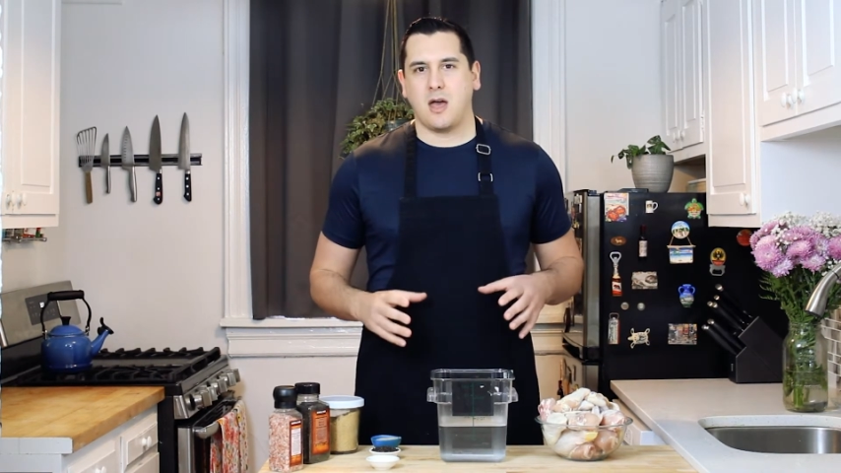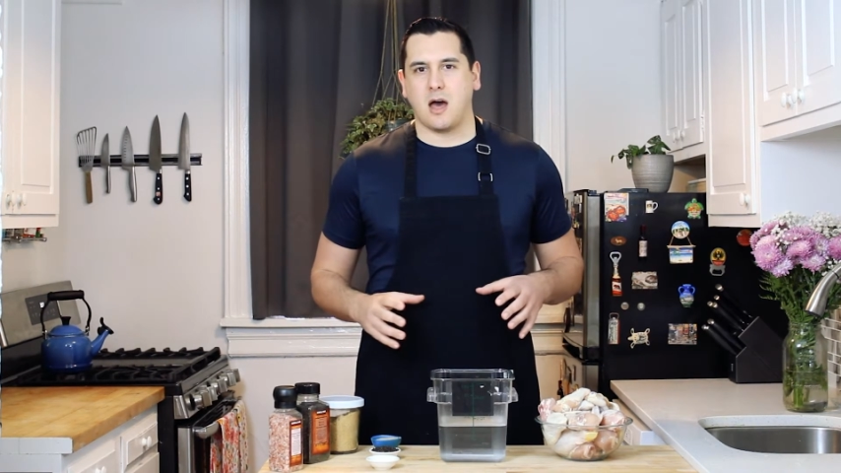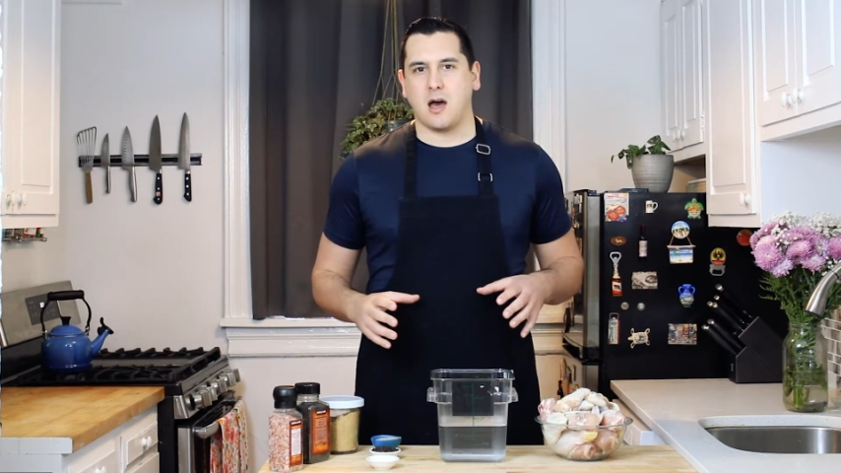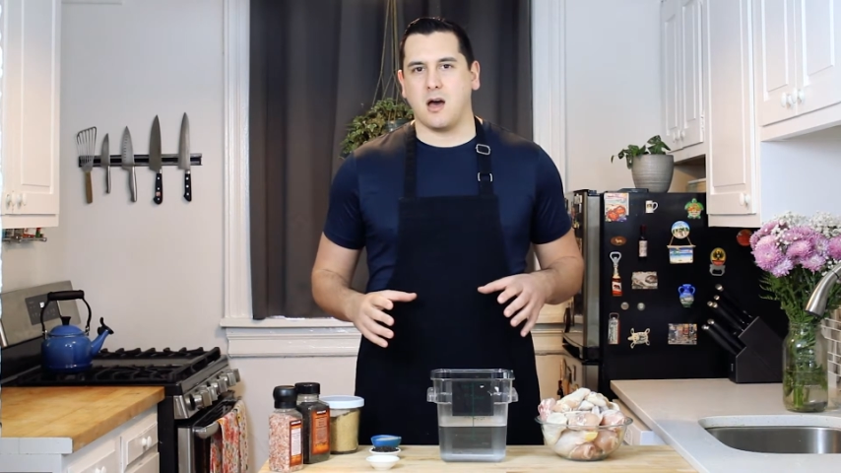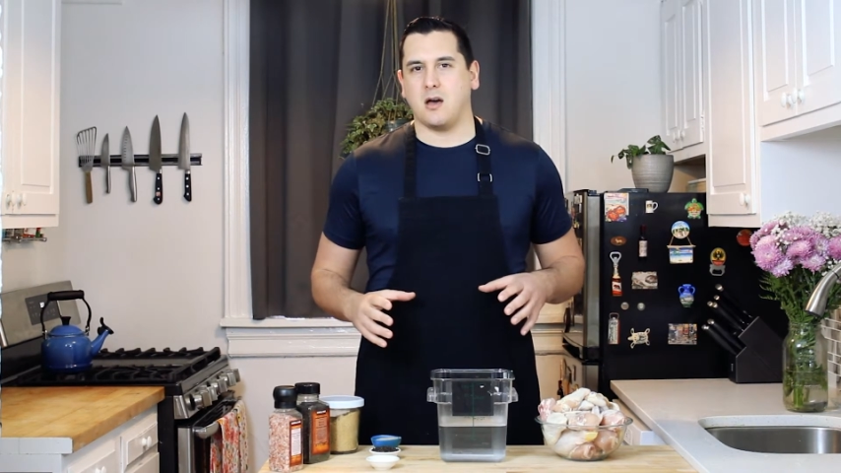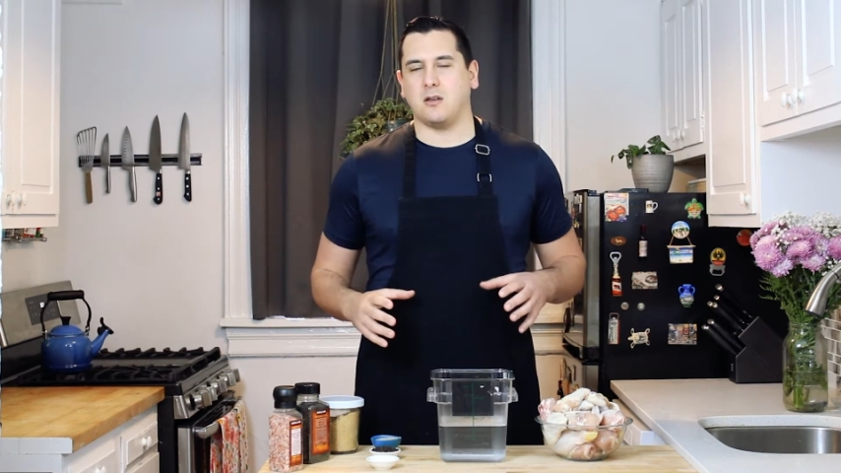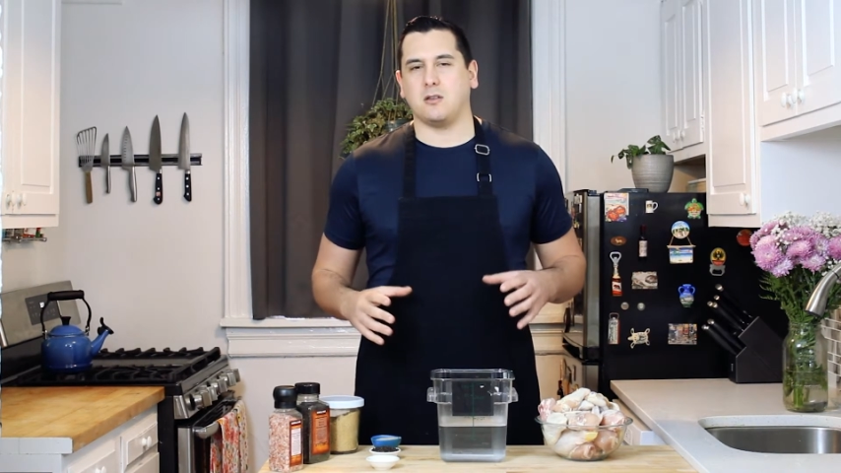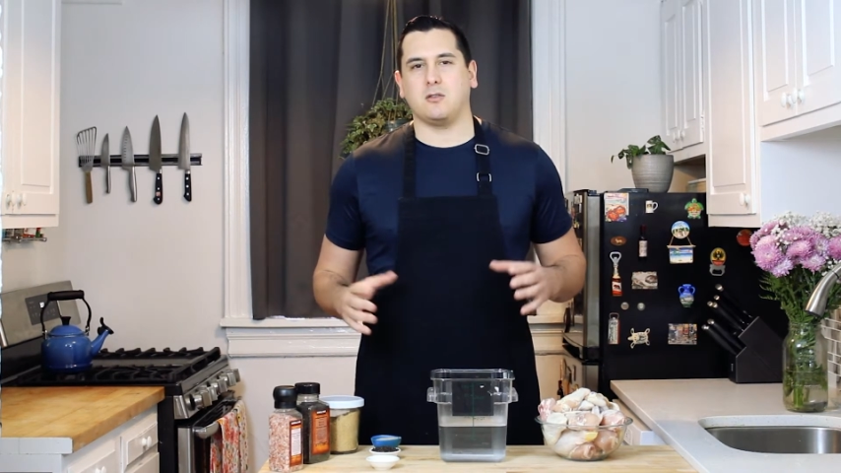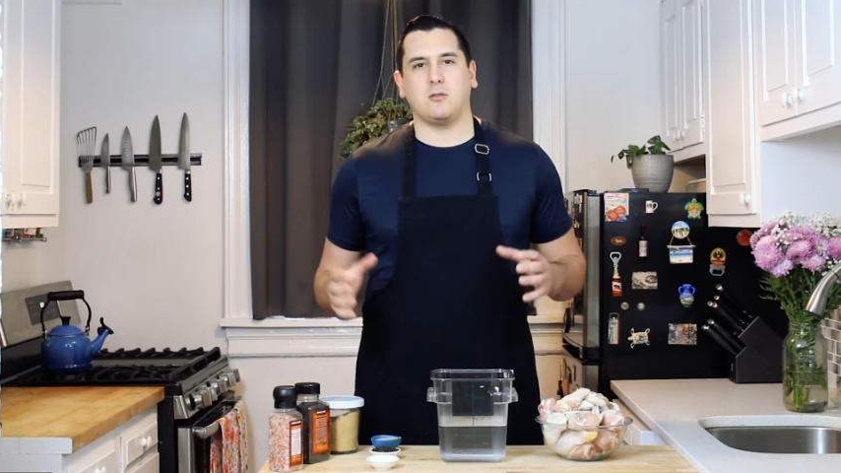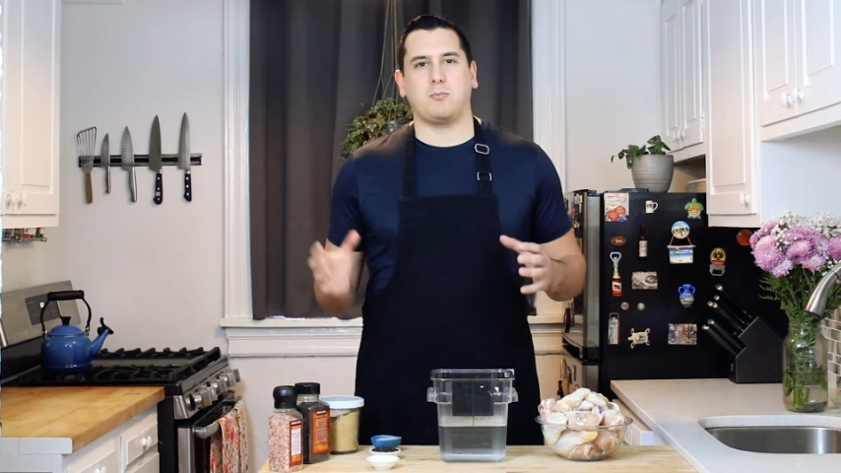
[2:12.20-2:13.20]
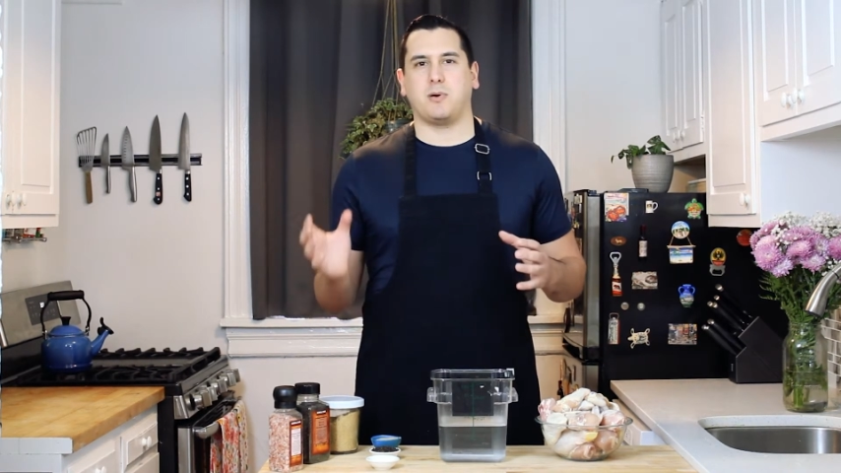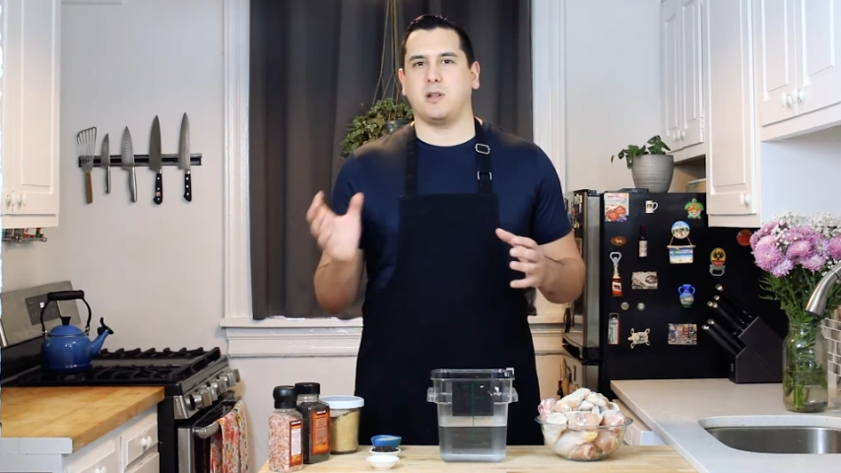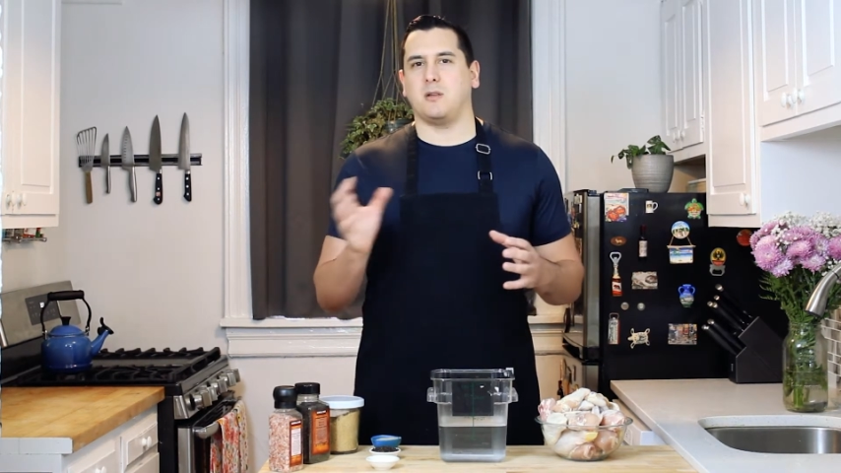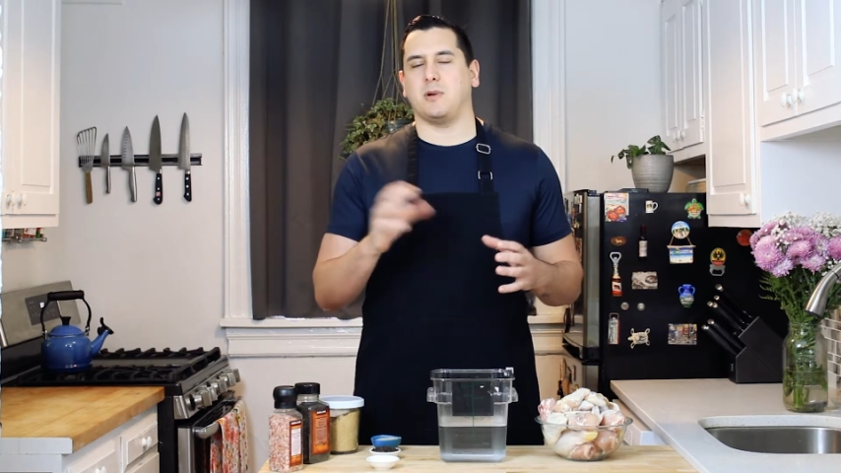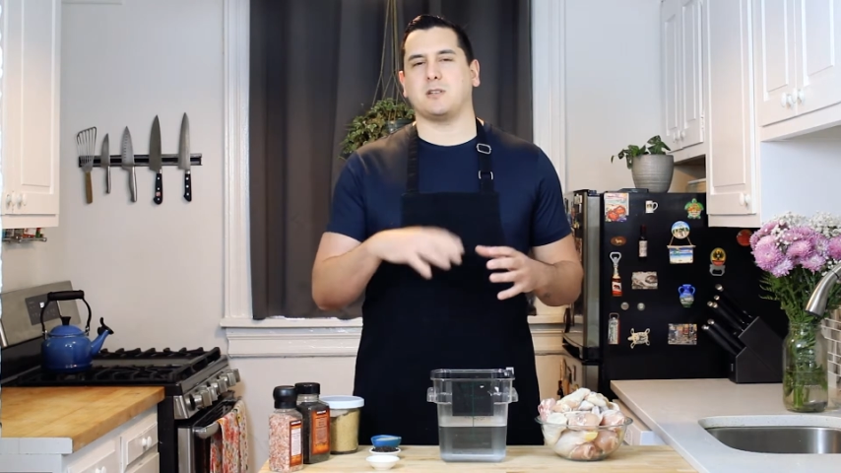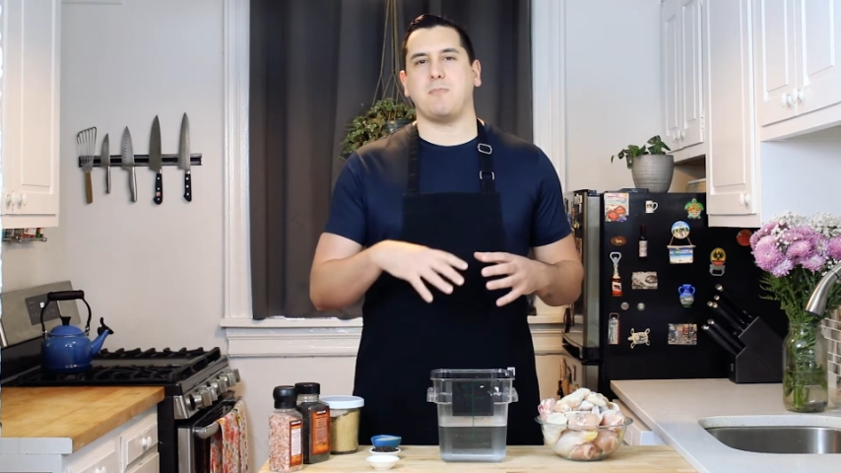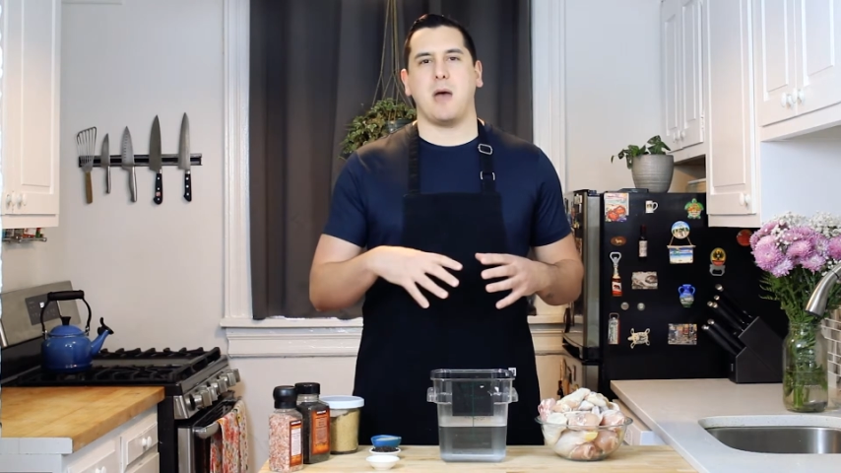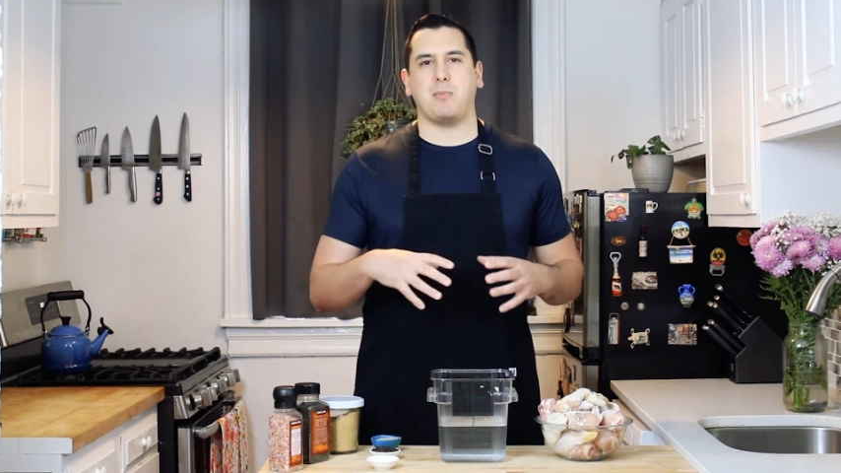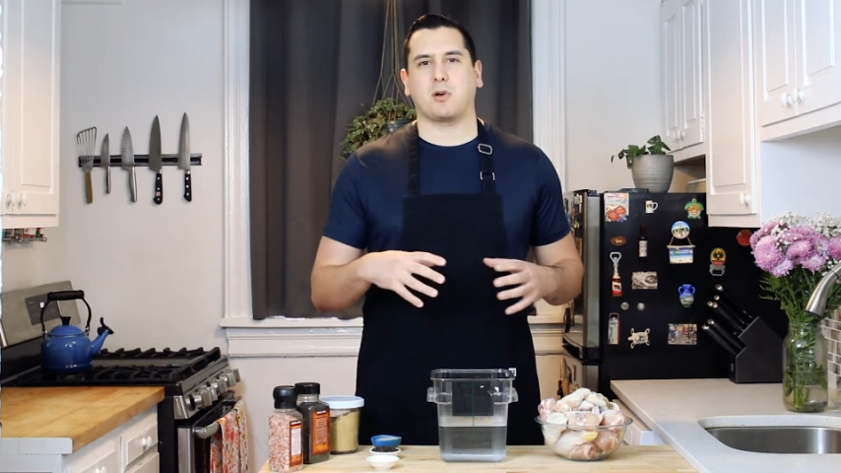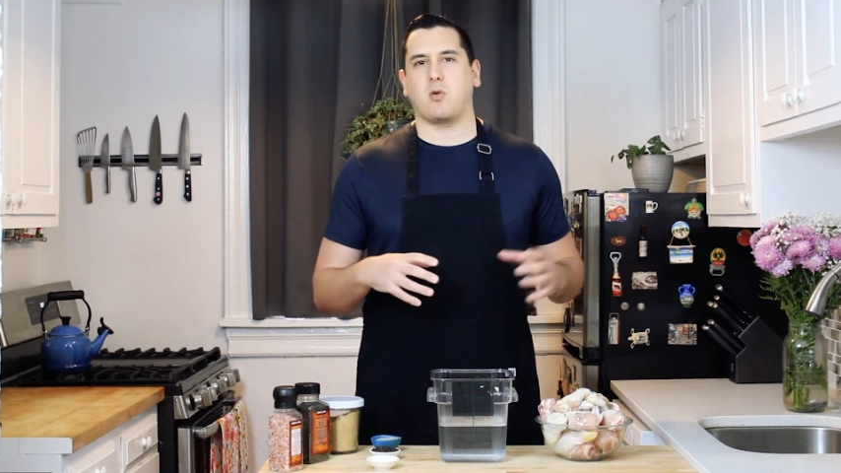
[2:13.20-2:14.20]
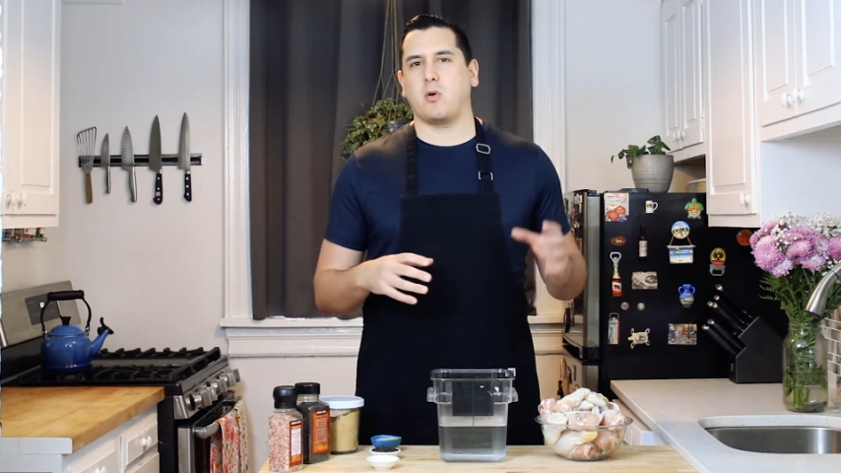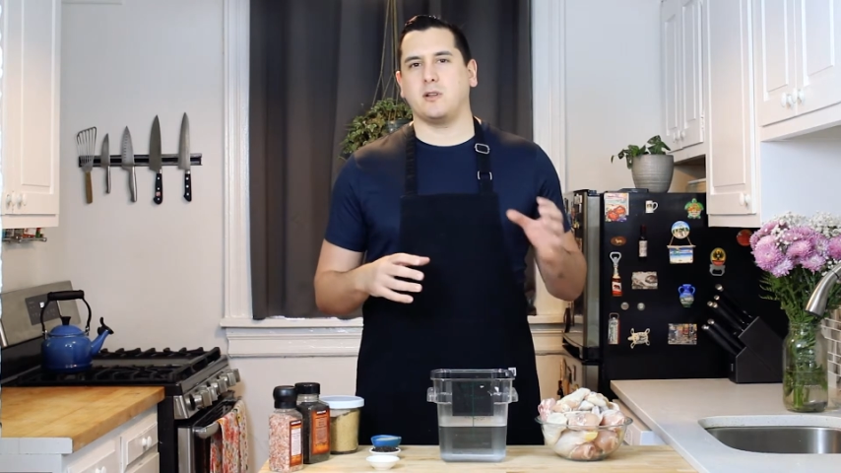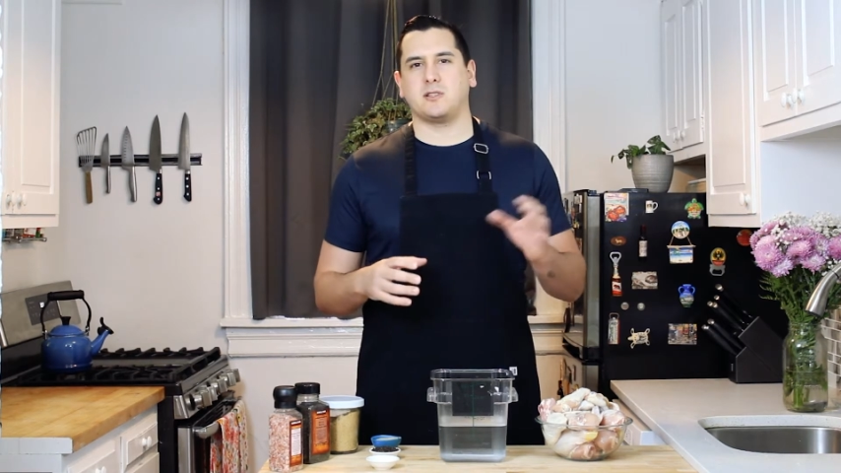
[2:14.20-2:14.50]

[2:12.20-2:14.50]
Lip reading: Put in a bunch of peppercorn,